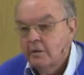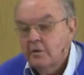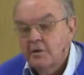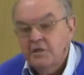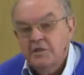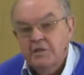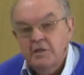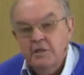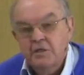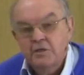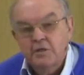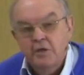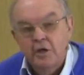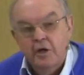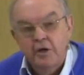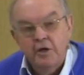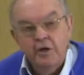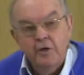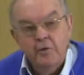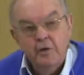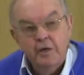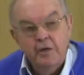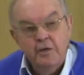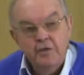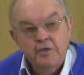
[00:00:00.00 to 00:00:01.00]
Because he's the
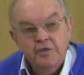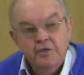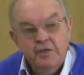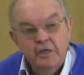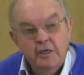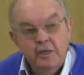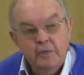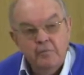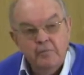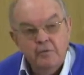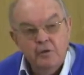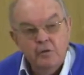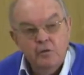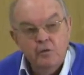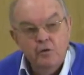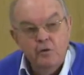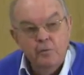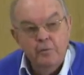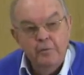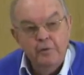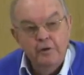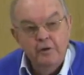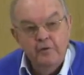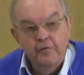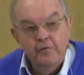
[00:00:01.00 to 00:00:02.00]
only one who's kept the
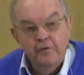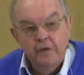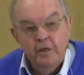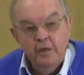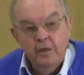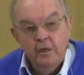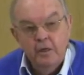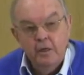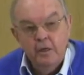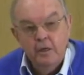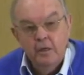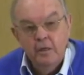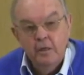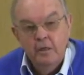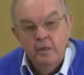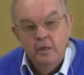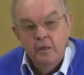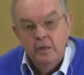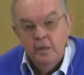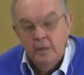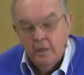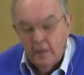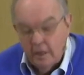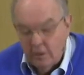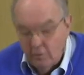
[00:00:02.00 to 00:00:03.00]
law perfectly.
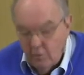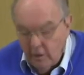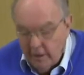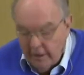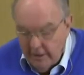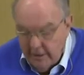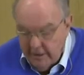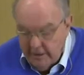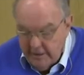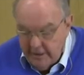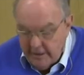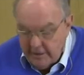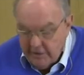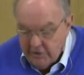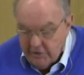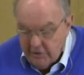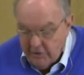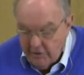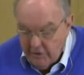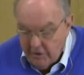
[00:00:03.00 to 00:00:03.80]
And what he does